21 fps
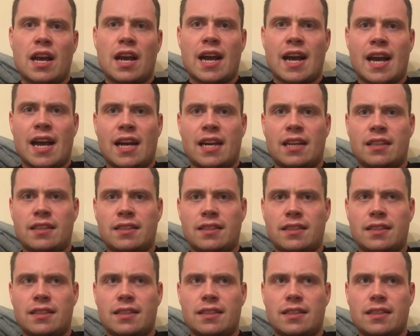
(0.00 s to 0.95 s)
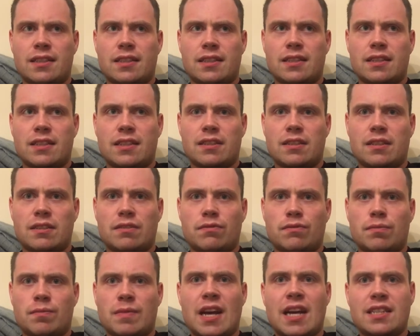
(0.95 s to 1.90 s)
And
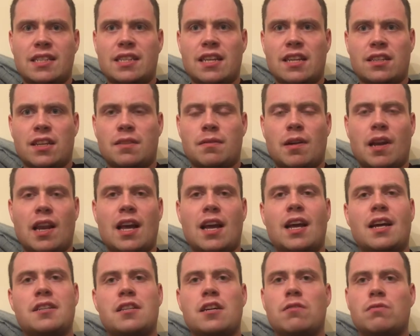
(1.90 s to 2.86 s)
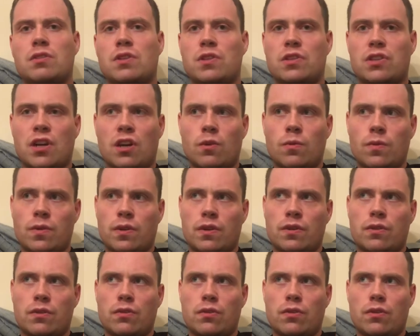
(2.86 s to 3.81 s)
from that sense, I know
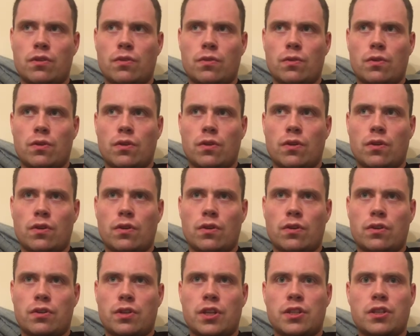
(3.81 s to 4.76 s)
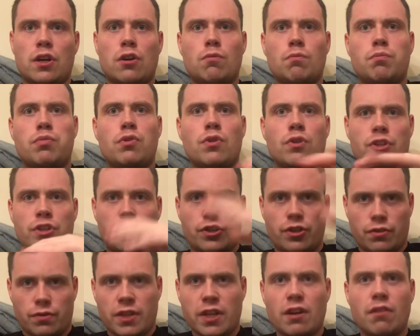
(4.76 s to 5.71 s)
Dazn, they don't
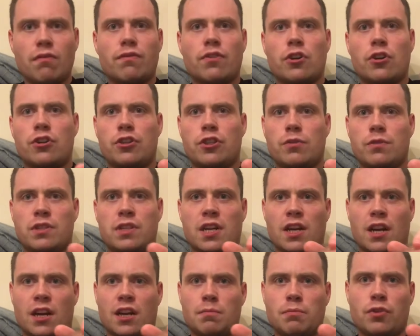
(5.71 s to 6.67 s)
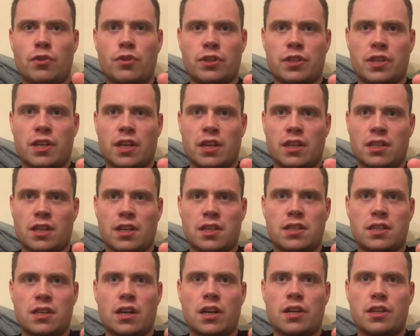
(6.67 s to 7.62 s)
push, they don't virtue signal and push things like
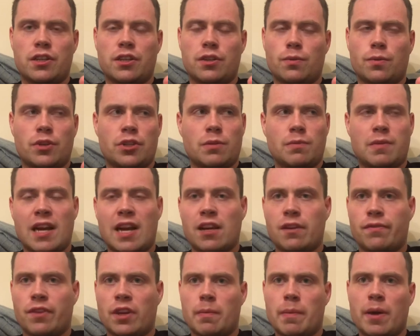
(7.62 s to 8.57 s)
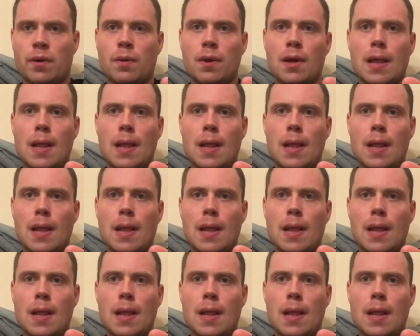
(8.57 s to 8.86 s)
Sky do, which I'm thankful about.